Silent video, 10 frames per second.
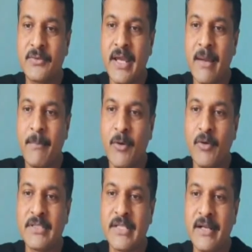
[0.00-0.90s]

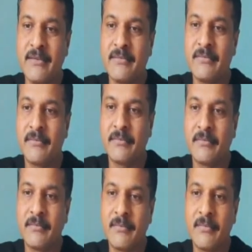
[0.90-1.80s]
upon z
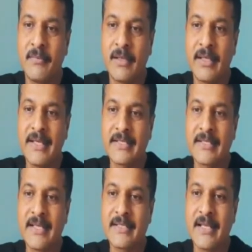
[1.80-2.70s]
is
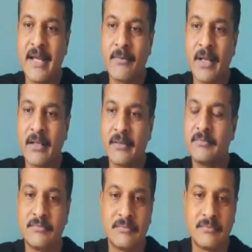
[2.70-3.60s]
less than 1.
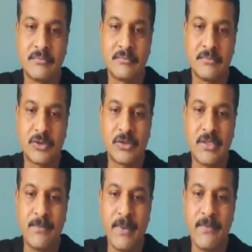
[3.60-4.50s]
So
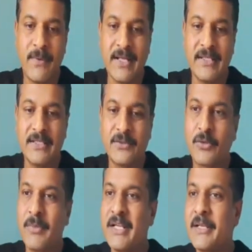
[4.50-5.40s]
simplify this. So
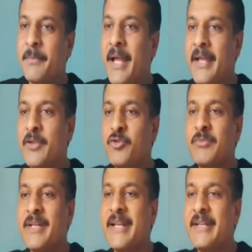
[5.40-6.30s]
multiply
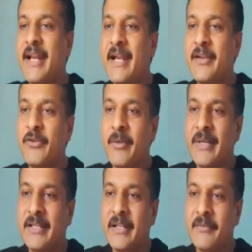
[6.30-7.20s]
numerator and
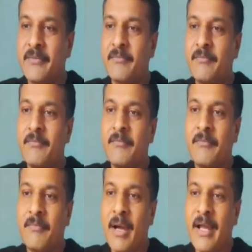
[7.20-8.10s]
denominator
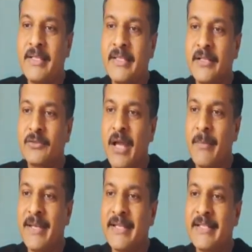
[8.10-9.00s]
by z. So I am
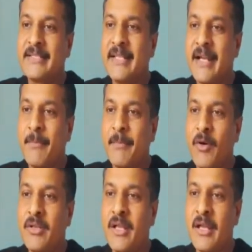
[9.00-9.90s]
getting z
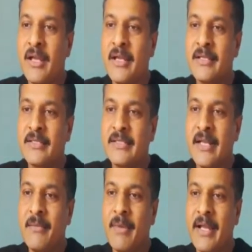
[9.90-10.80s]
upon
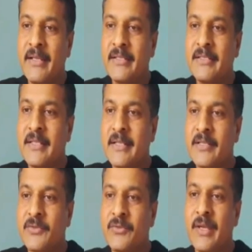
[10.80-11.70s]
z minus e
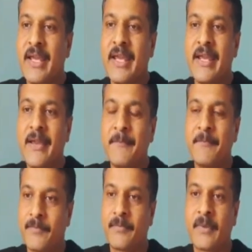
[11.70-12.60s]
raised to a,
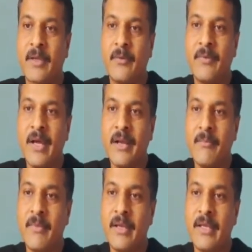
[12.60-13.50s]
where
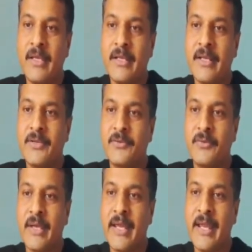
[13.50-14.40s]
e raised to
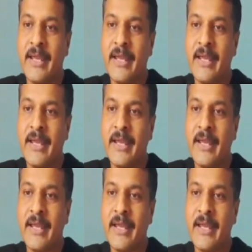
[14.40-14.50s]
a